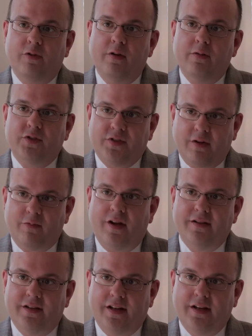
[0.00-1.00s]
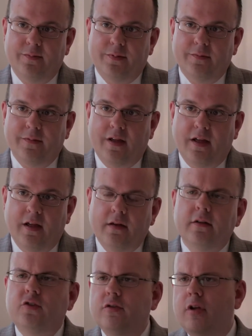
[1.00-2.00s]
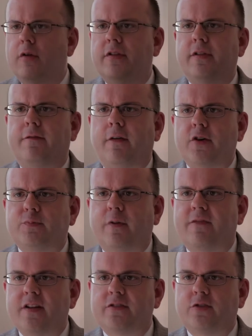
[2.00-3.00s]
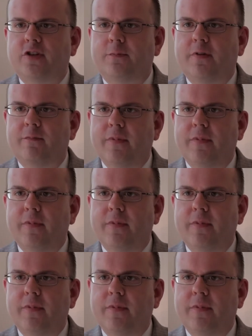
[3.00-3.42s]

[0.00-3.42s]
roots that run deep. Did you know that the first professorship of